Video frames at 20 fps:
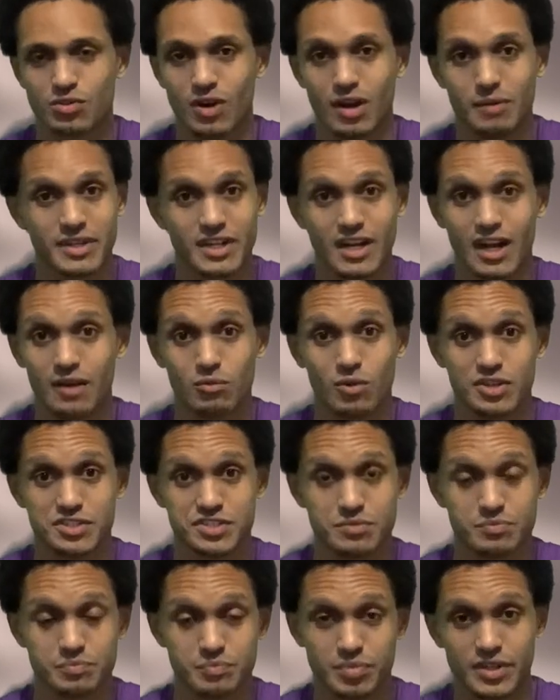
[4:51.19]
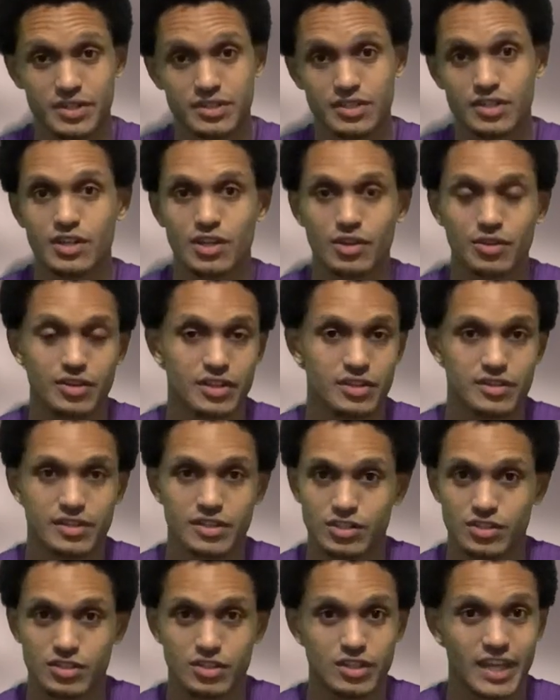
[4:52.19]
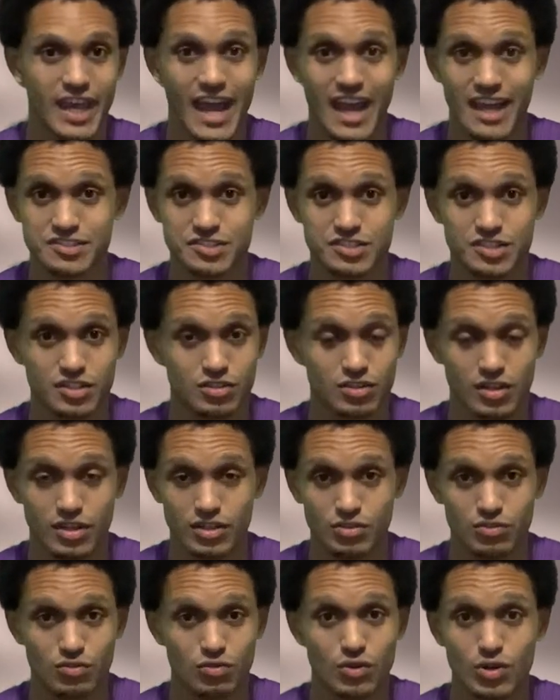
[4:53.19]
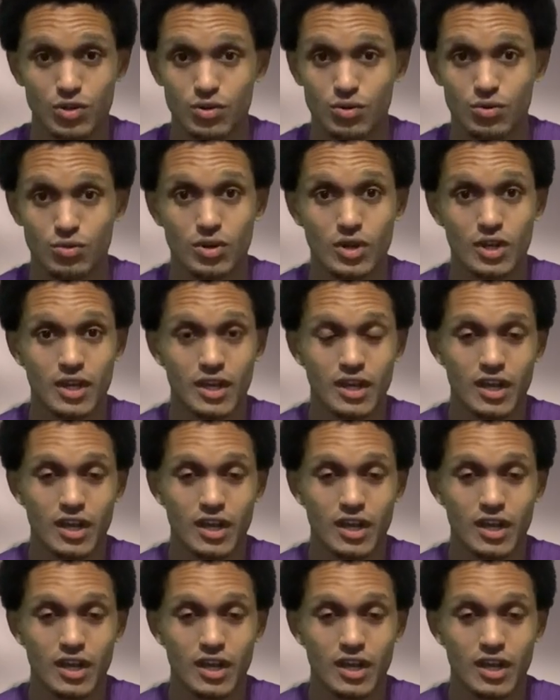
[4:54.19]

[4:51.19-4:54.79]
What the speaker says: or I mean, I wasn't, but you know, the casting and crew